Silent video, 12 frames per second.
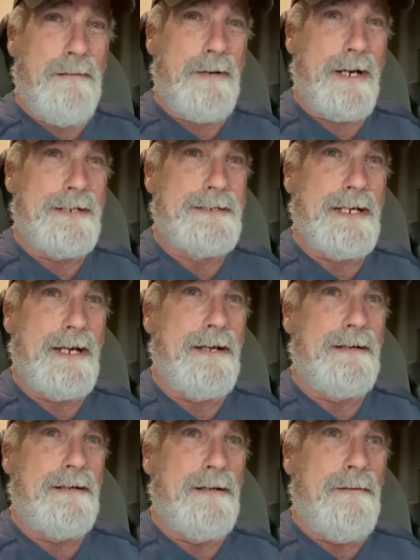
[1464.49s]
But I say
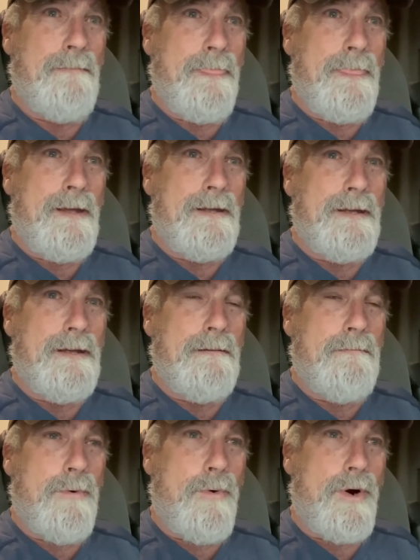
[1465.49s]
it
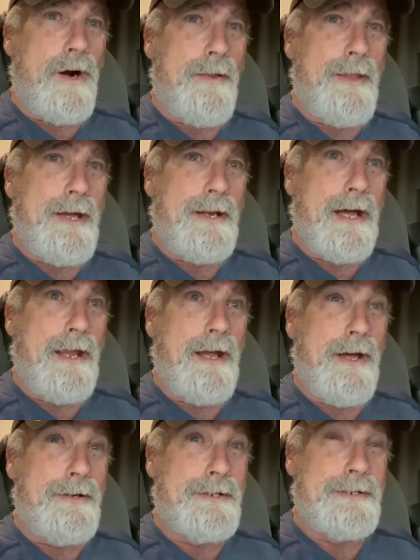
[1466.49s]
more that I
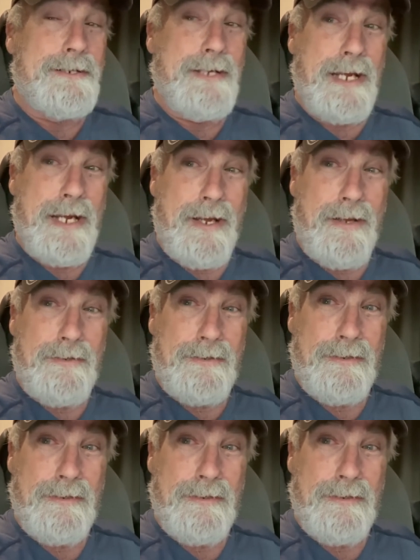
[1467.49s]
understand